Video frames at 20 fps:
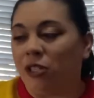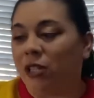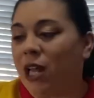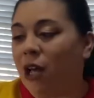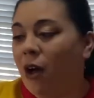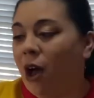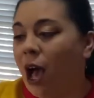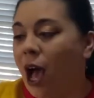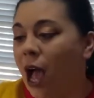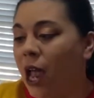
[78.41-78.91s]
Now
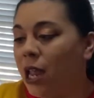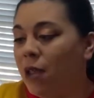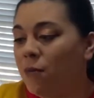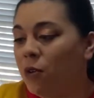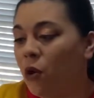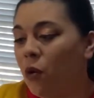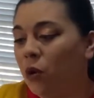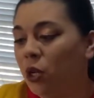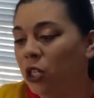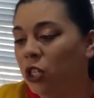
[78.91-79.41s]
I am
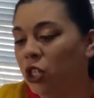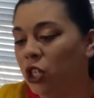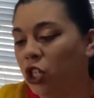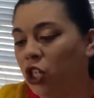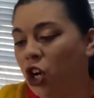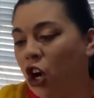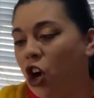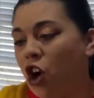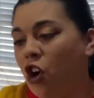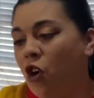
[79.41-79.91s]
going to
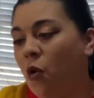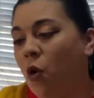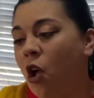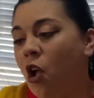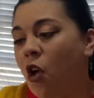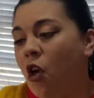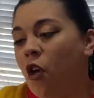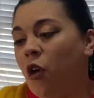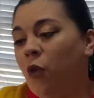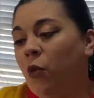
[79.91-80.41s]
go
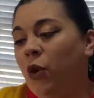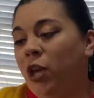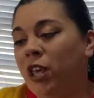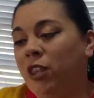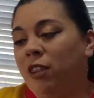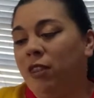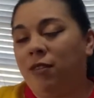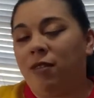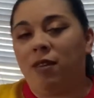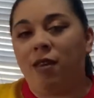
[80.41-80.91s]

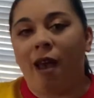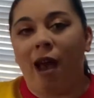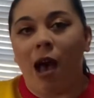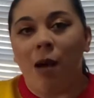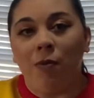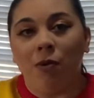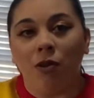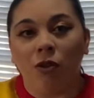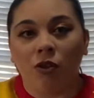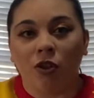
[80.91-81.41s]
with the
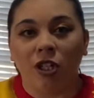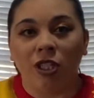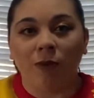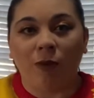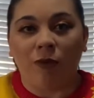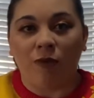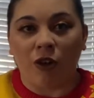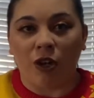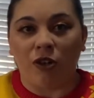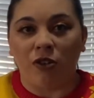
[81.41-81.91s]
apple crisp
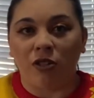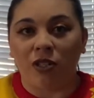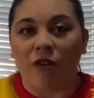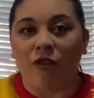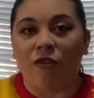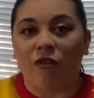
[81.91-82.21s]
first,